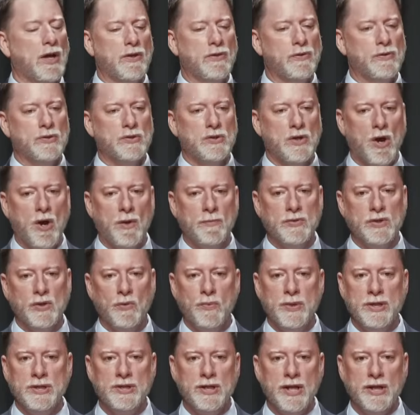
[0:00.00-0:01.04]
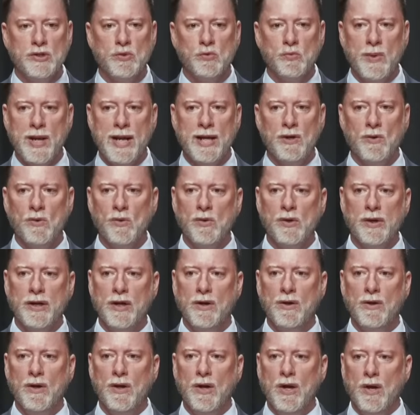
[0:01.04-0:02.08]
other Psalms that we just read
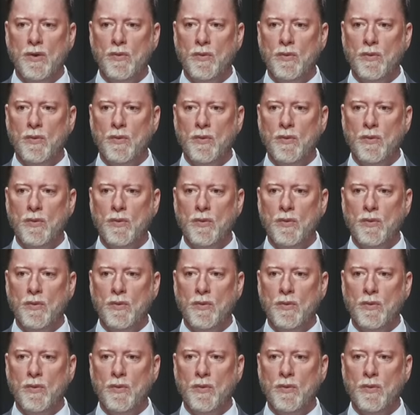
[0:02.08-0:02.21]
earlier.